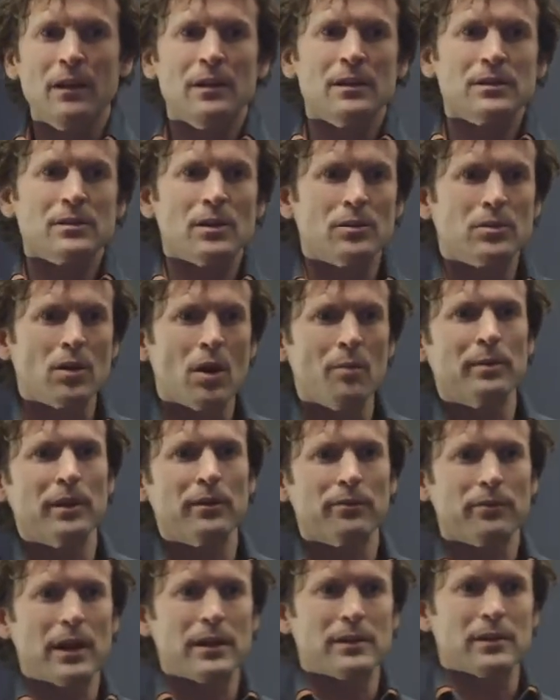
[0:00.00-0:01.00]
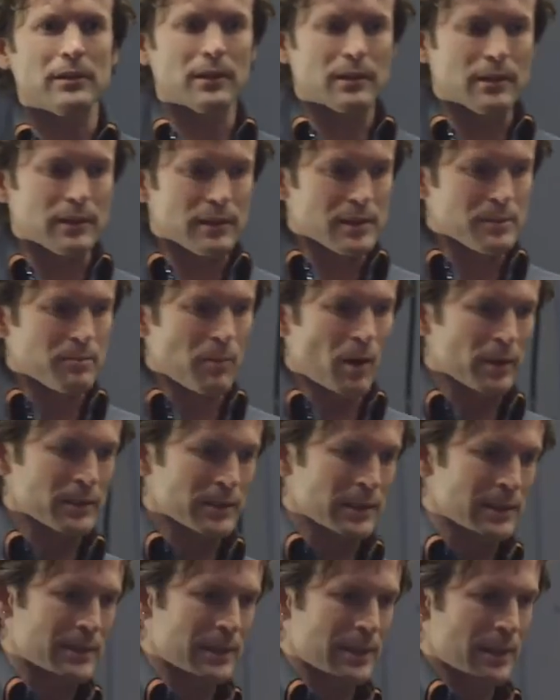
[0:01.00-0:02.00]
So don't be afraid to look at small
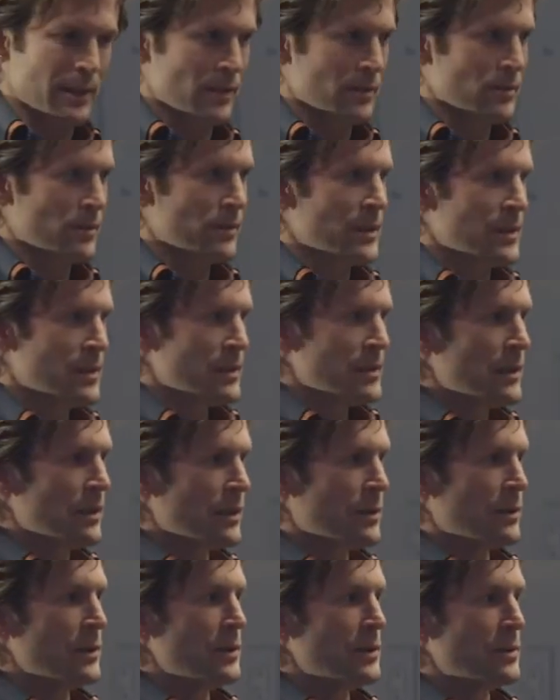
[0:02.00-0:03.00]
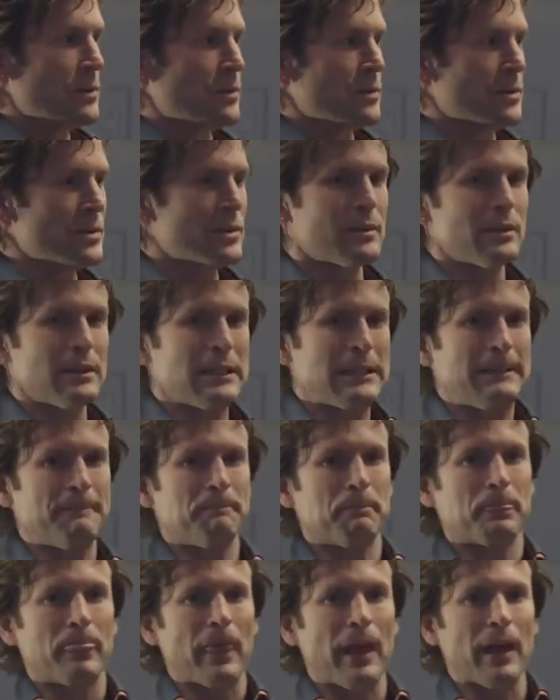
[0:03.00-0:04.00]
details or these little clues
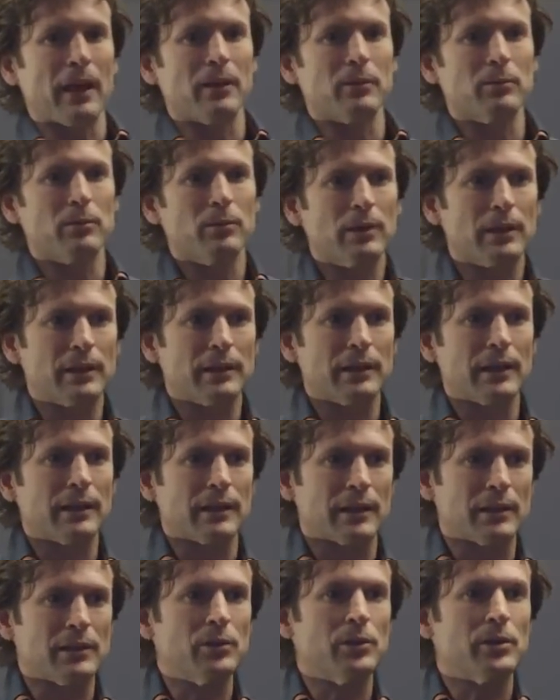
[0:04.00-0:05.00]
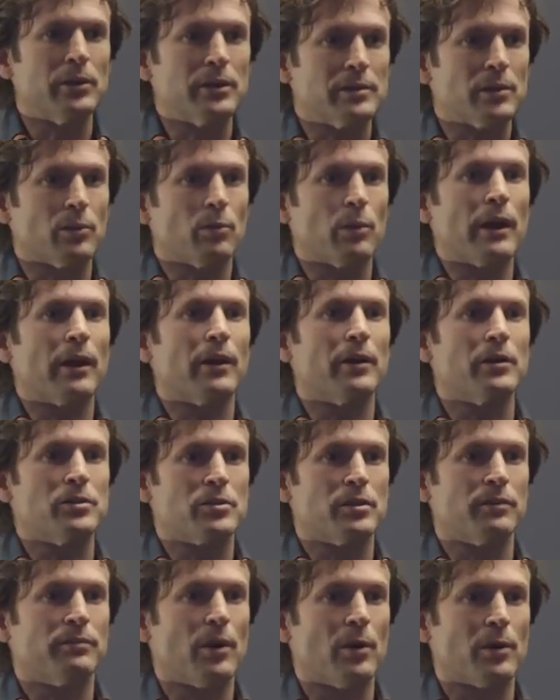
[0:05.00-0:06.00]
that can clue you into where you
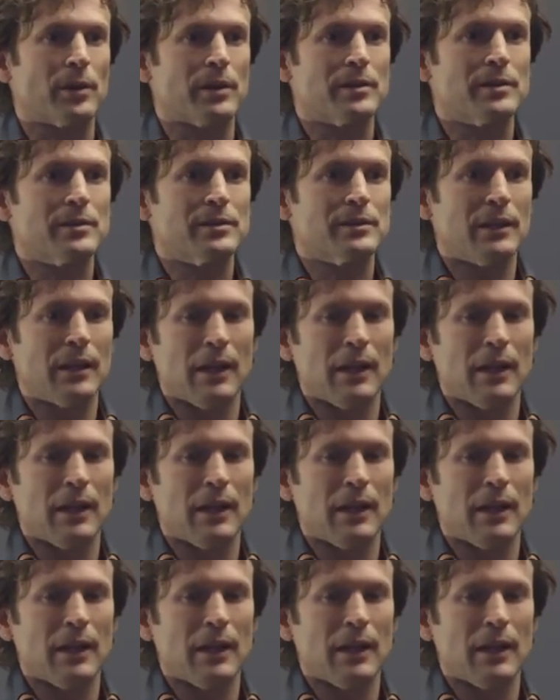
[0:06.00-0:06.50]
should focus.